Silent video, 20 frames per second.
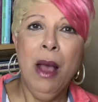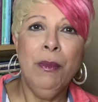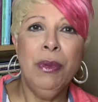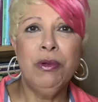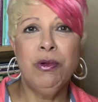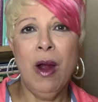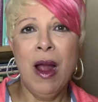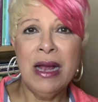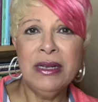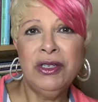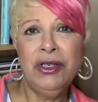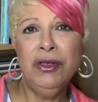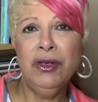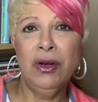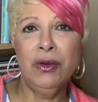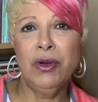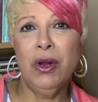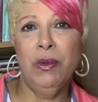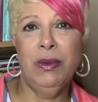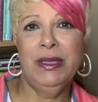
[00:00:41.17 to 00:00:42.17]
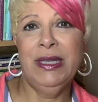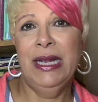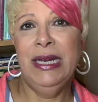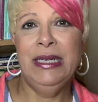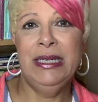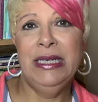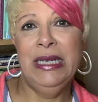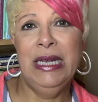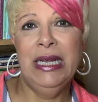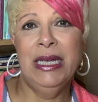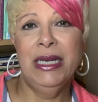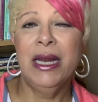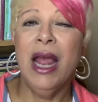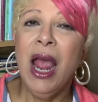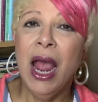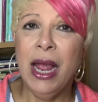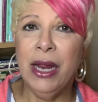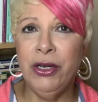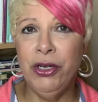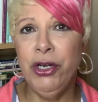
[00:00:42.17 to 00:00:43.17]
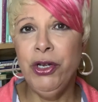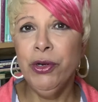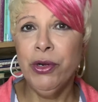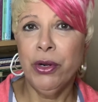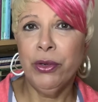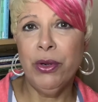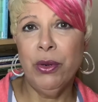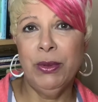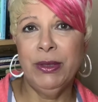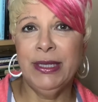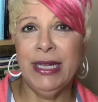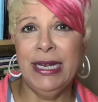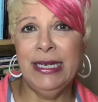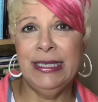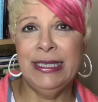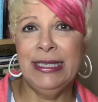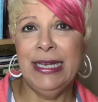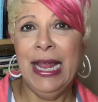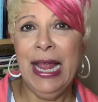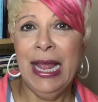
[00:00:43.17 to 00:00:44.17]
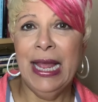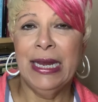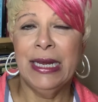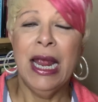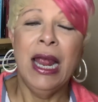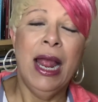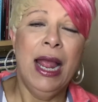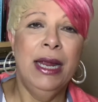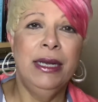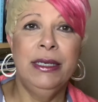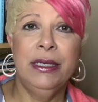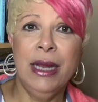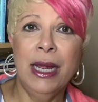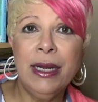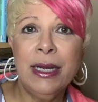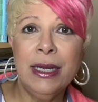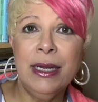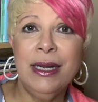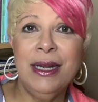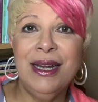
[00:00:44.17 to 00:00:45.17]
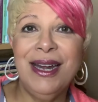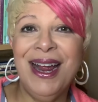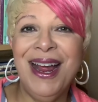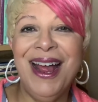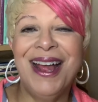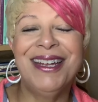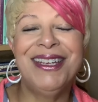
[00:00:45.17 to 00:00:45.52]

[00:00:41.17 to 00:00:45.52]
but Roz, you don't know what they did and you don't know what they said and da da da da.